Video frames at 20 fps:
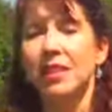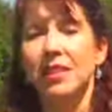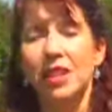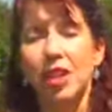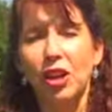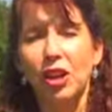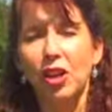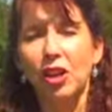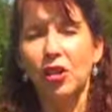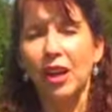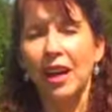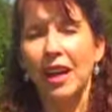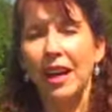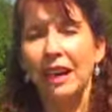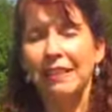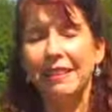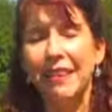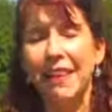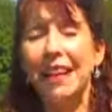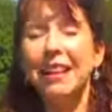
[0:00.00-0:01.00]
So
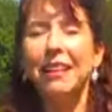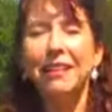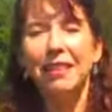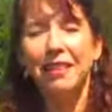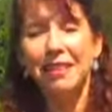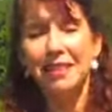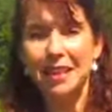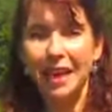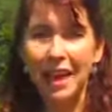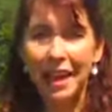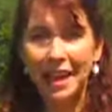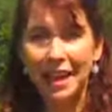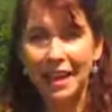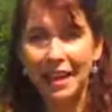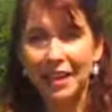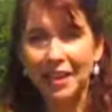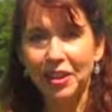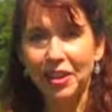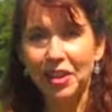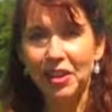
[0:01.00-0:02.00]
at the end of the
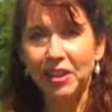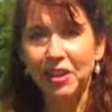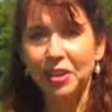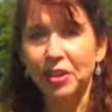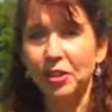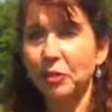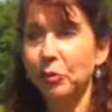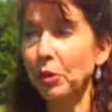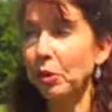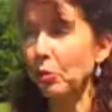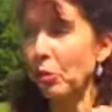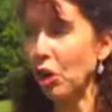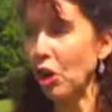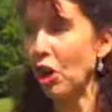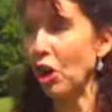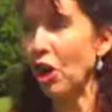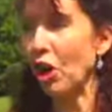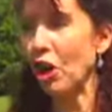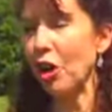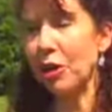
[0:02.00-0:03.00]
day, we were
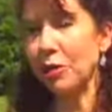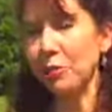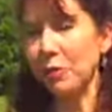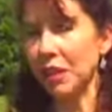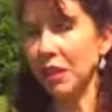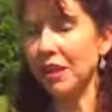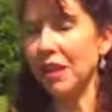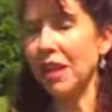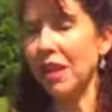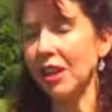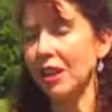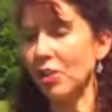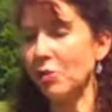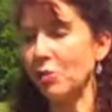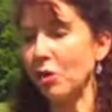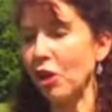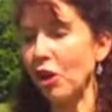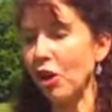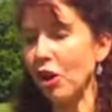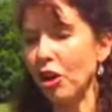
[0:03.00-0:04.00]
all, me and the kids
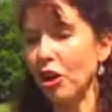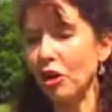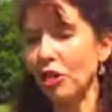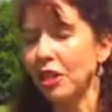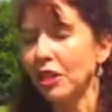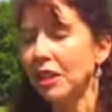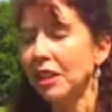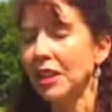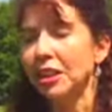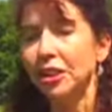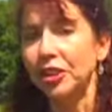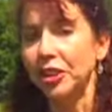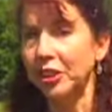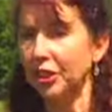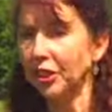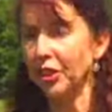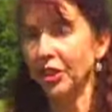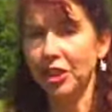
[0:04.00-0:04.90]
were all good.